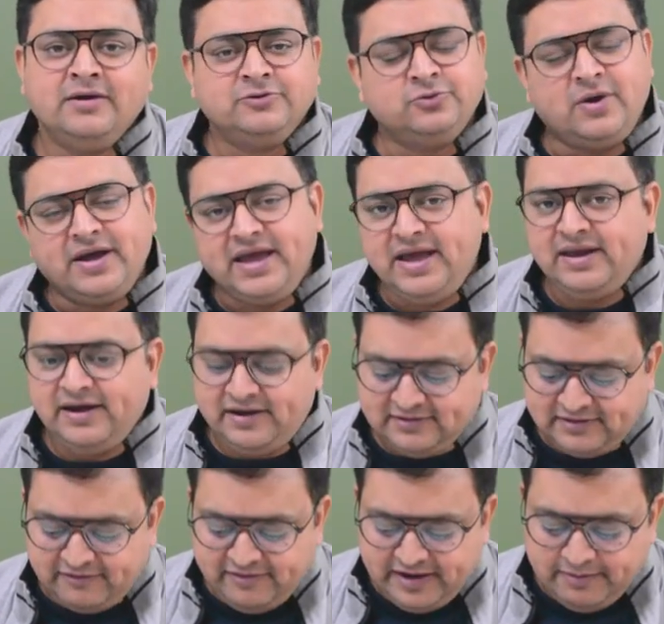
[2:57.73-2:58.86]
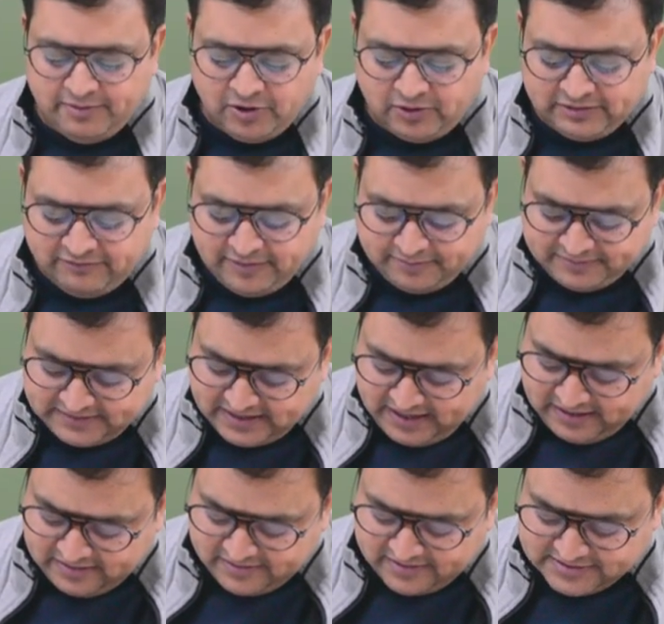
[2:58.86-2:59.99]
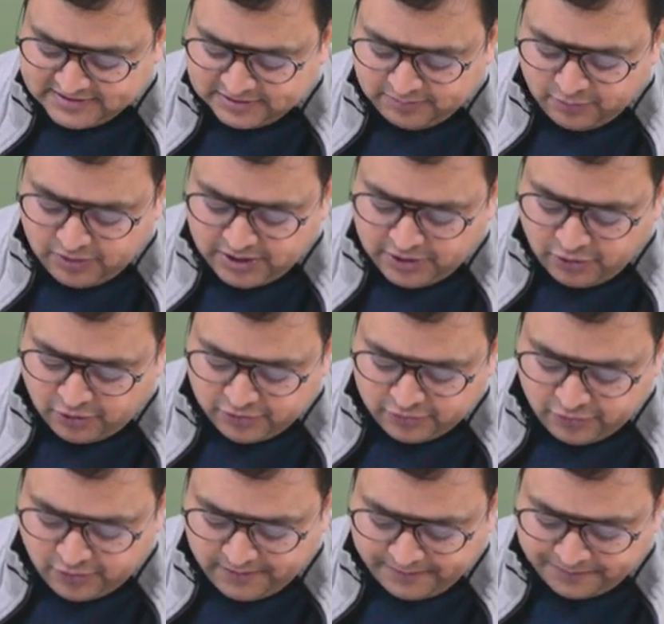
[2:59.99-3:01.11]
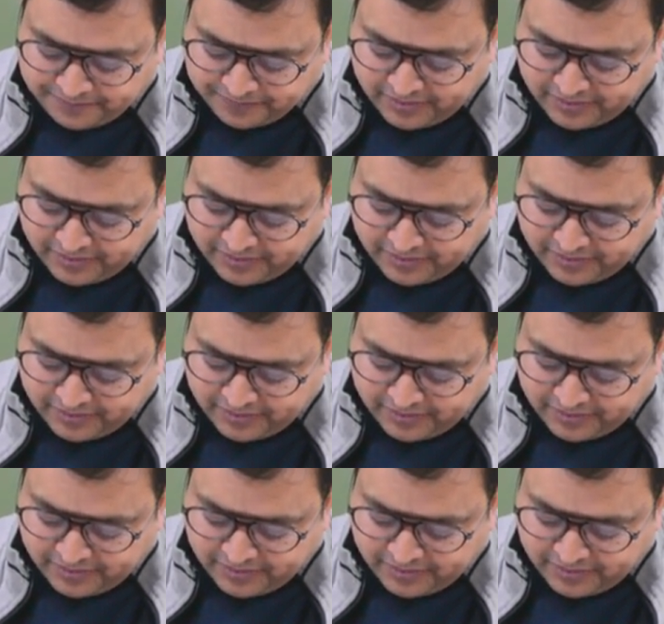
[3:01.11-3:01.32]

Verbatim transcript: So again, it is available on the website rajatmogha.com.